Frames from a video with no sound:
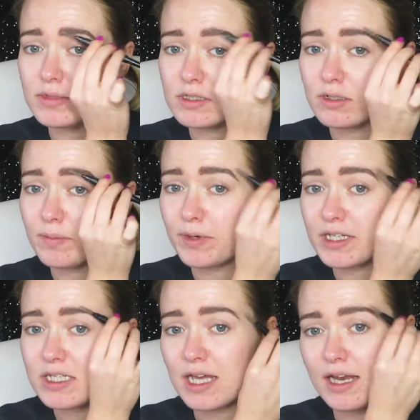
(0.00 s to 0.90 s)
Just gonna
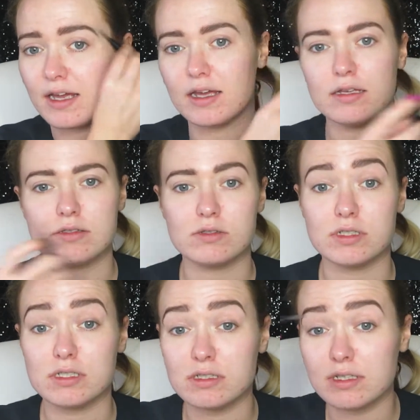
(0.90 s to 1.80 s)
brush that out so it
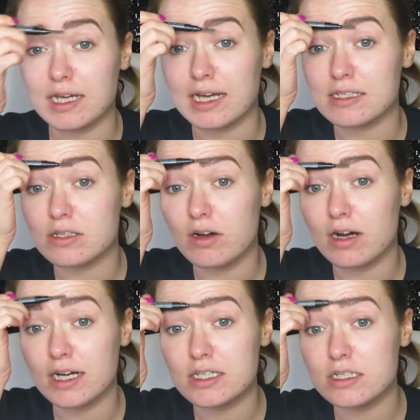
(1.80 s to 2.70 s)
doesn't look as
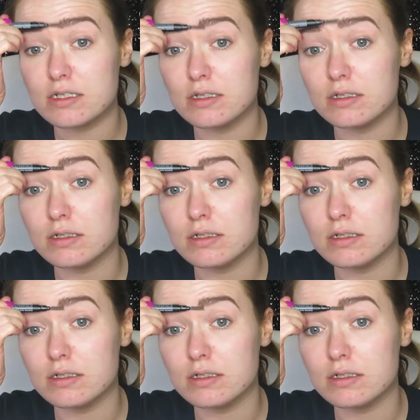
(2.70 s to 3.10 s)
harsh.